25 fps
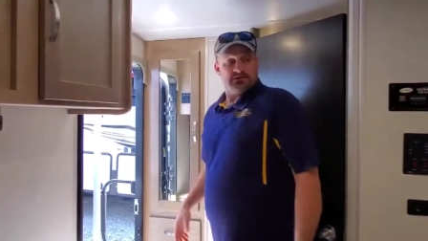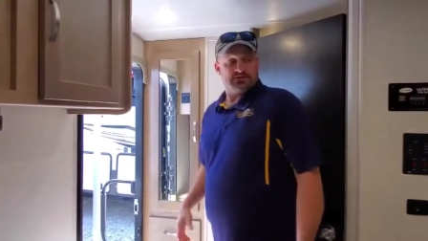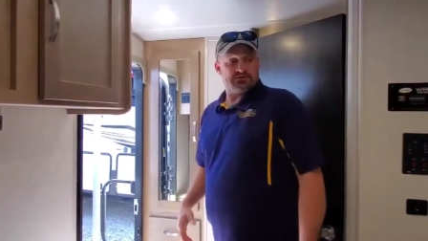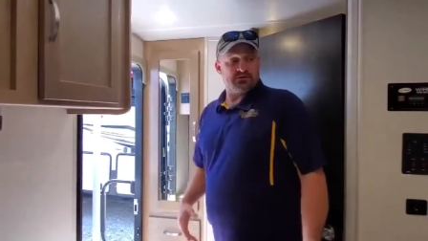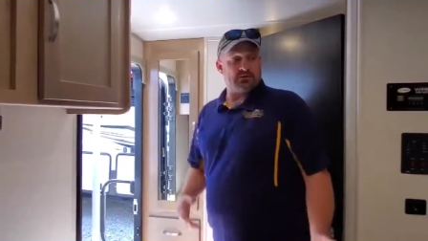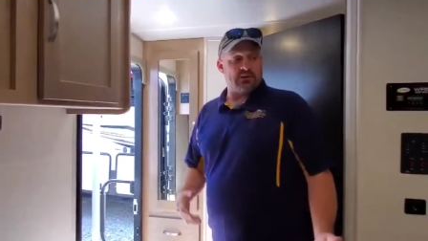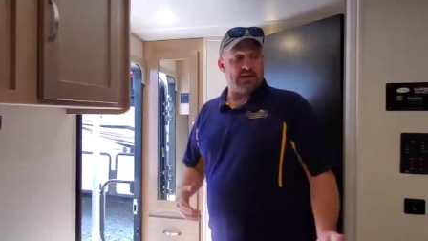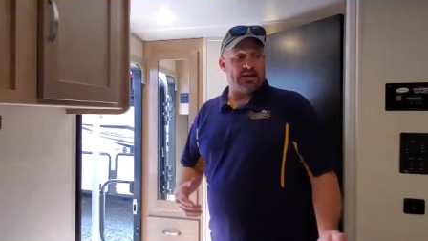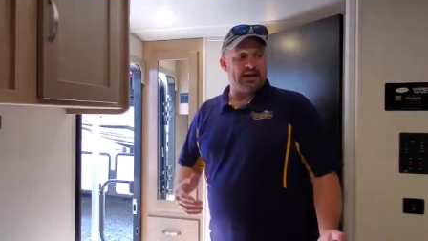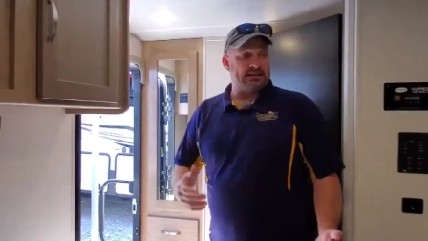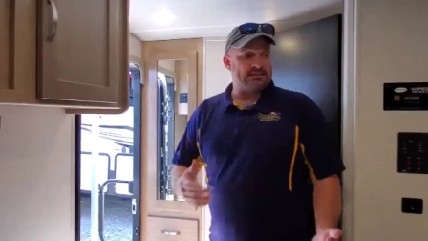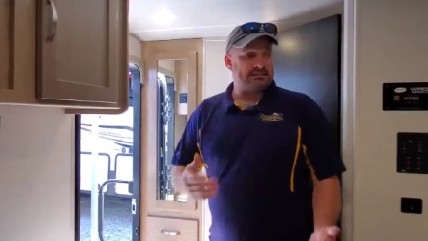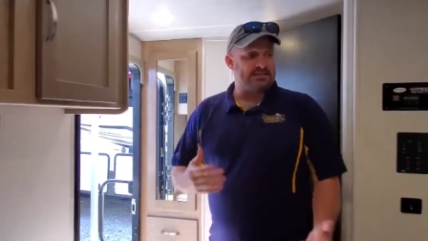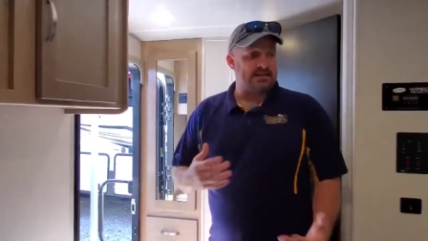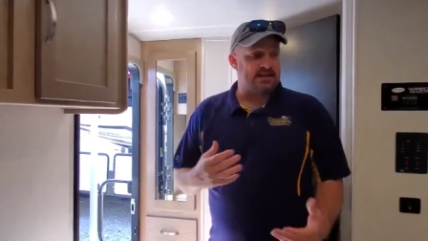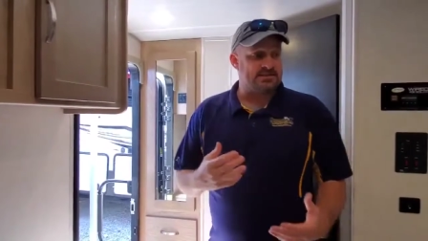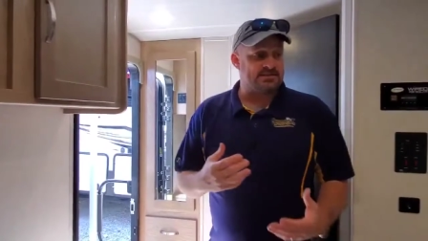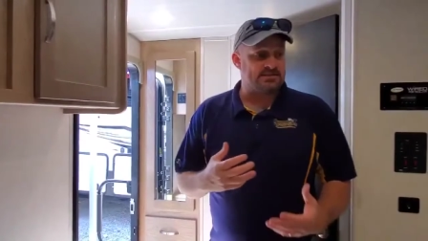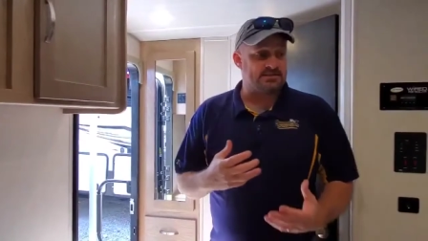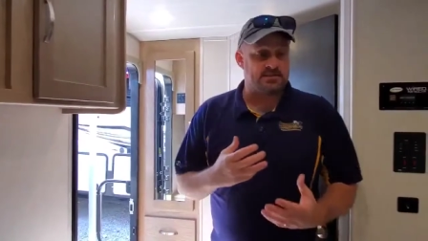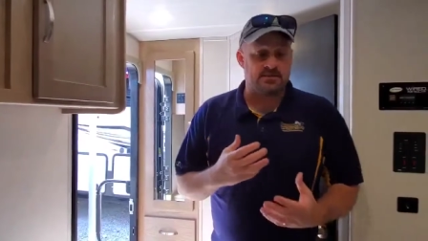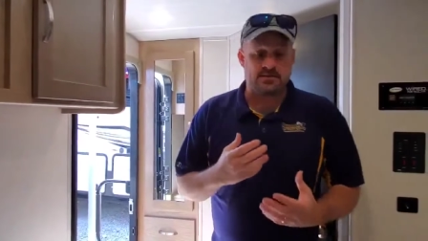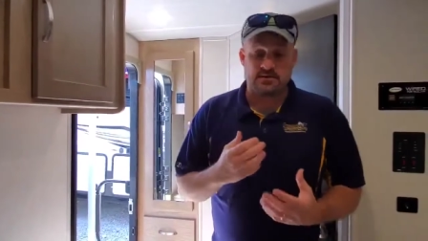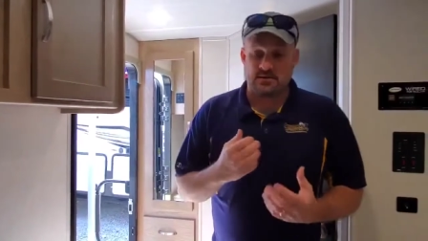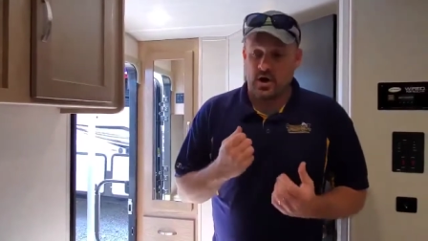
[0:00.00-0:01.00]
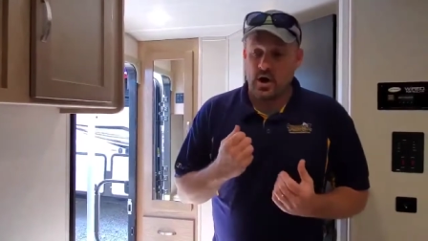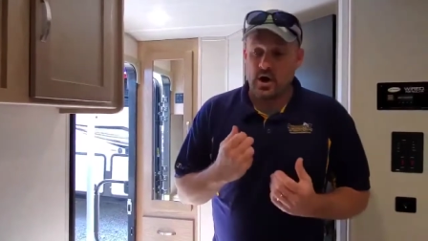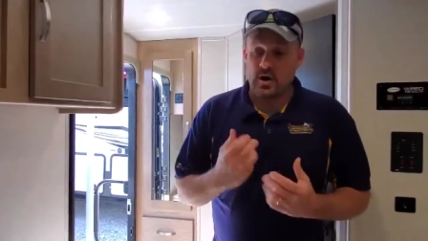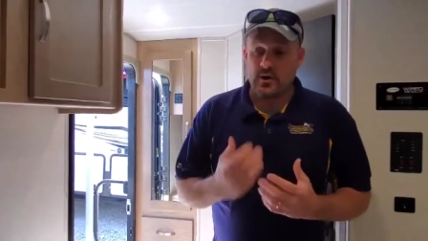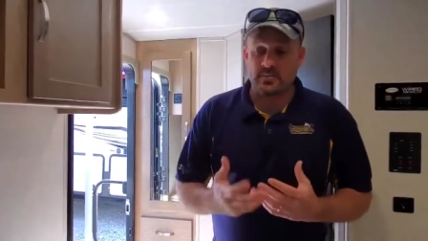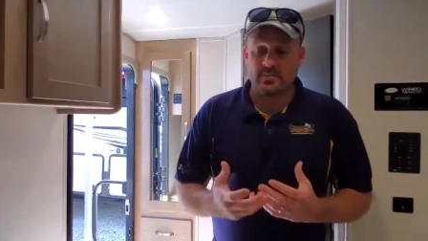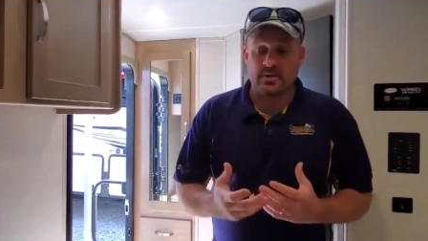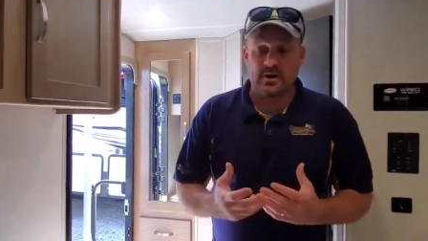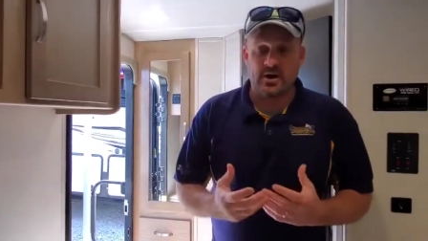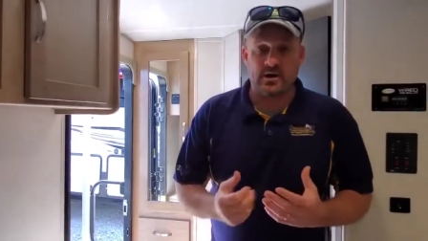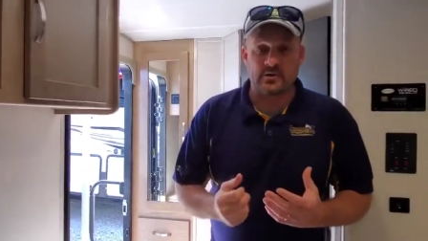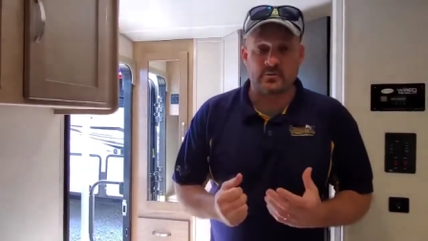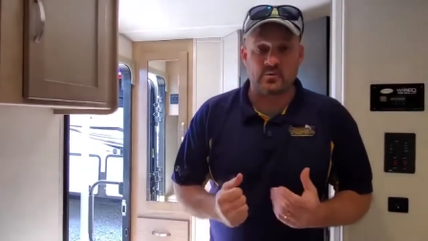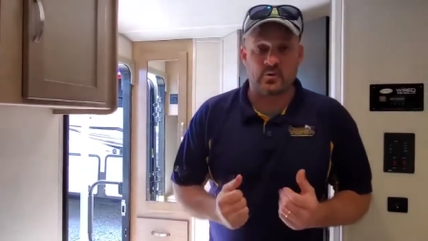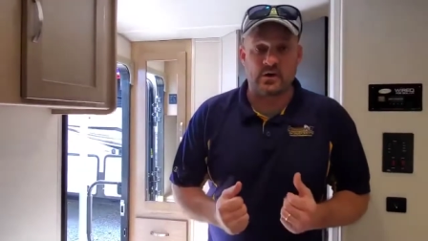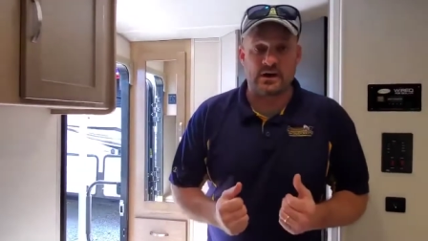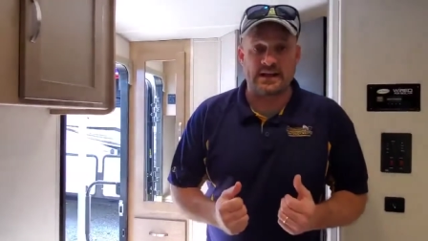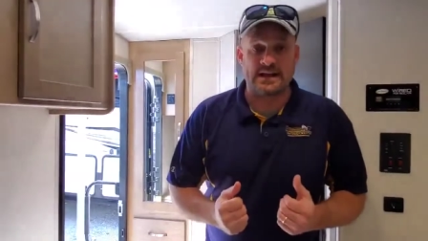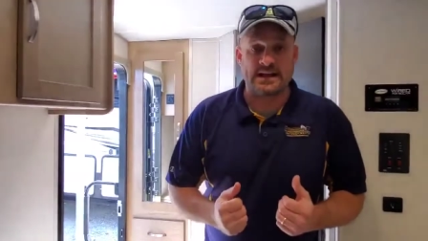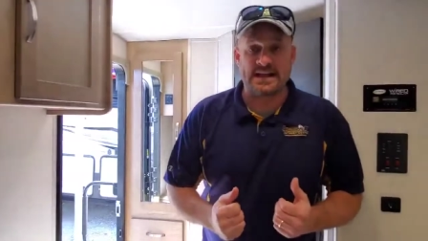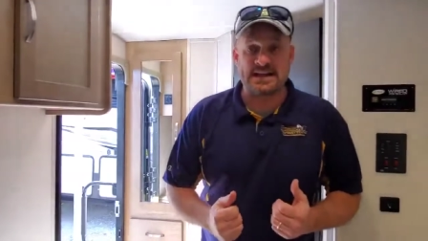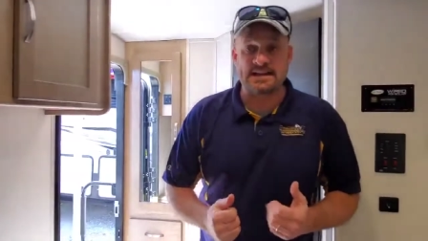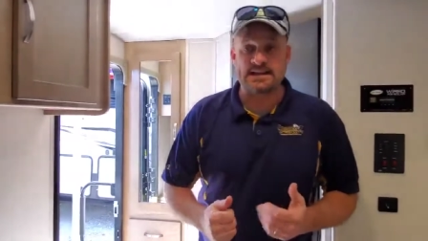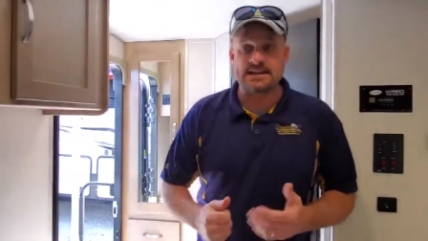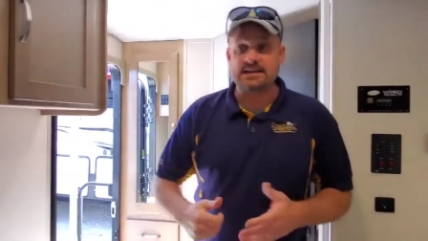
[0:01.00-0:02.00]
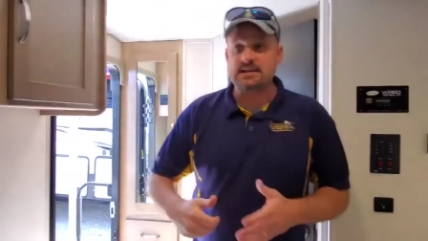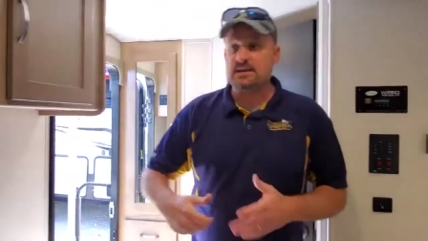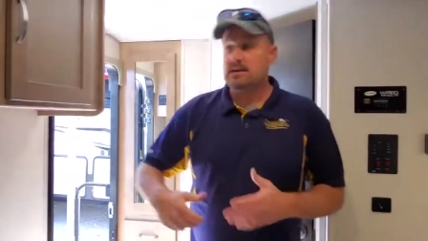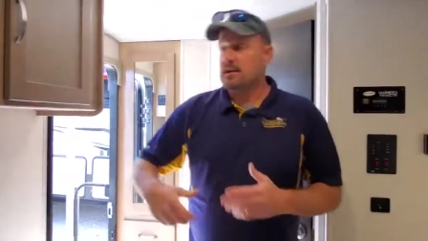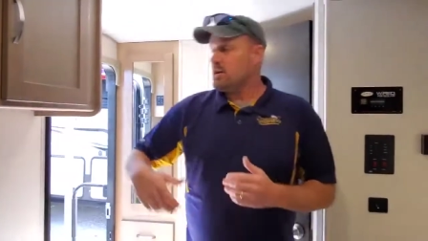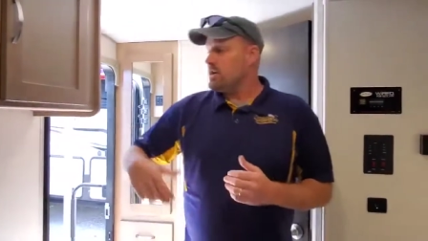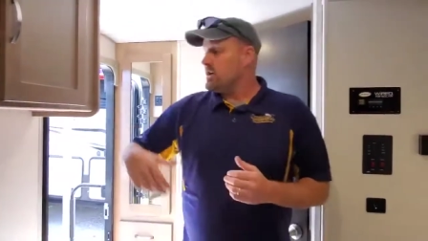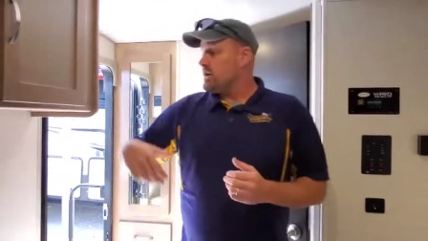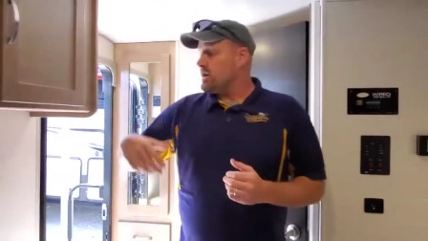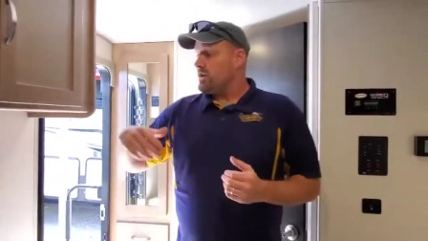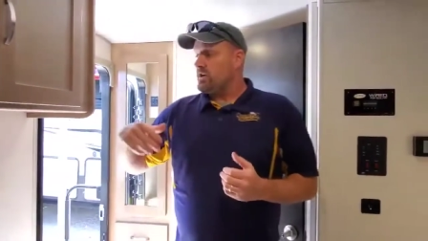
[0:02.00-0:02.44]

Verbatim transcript: So guys, that's the RPod 180.